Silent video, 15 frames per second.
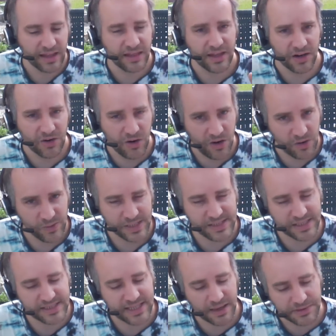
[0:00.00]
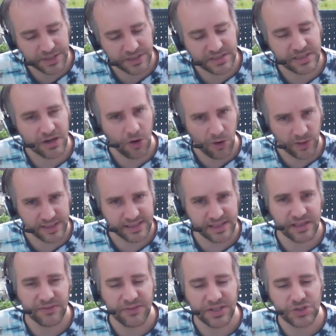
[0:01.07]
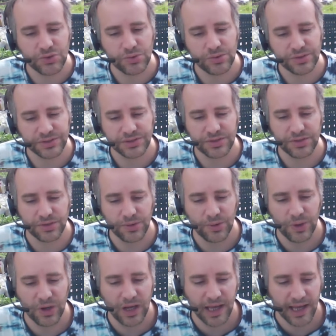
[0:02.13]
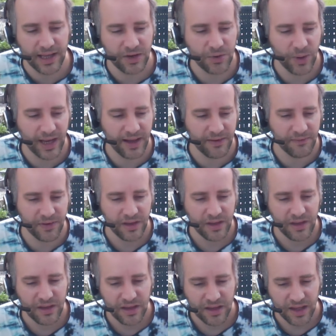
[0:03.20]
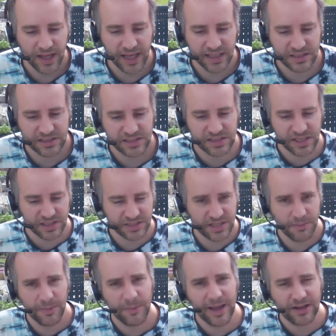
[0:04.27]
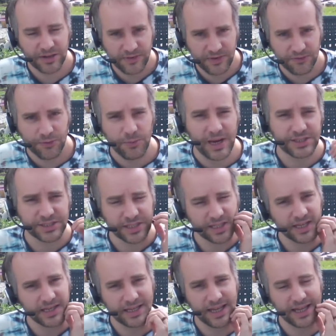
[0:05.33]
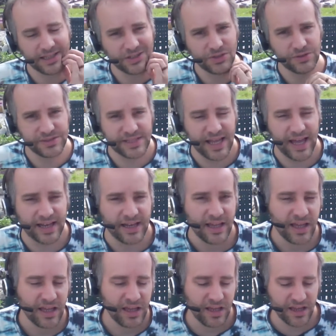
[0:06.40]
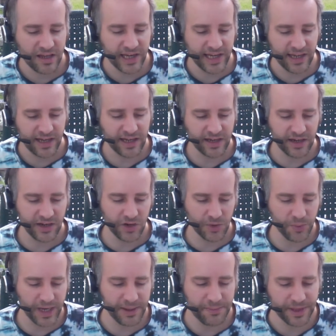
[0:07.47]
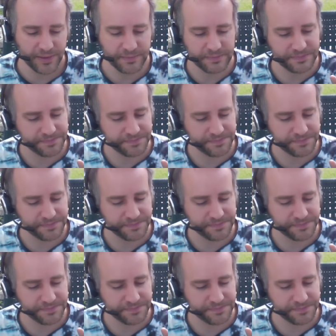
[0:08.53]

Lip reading: There are always exceptions. There are always individuals who have some amount of information and use that in a good way, but